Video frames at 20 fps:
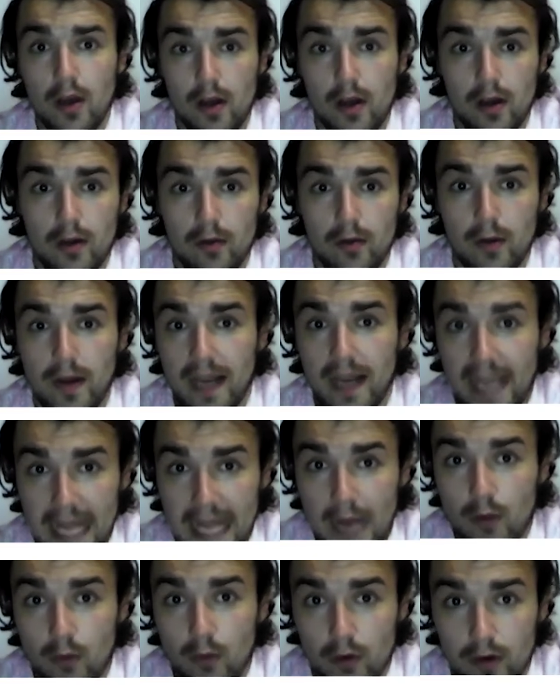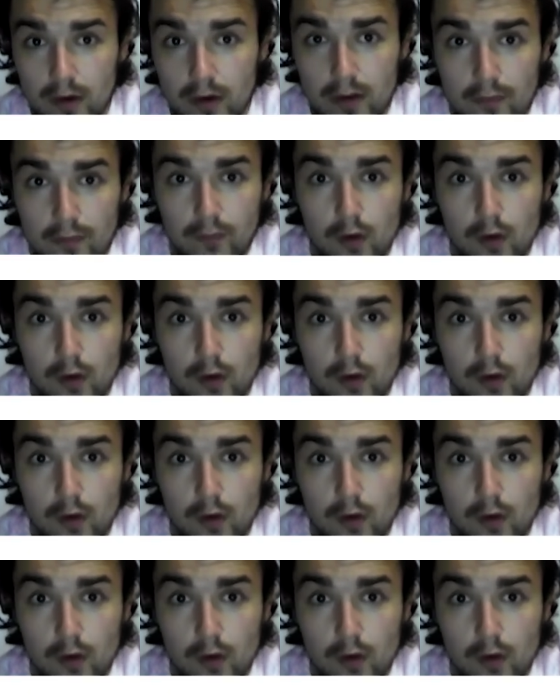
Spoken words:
an accountant in the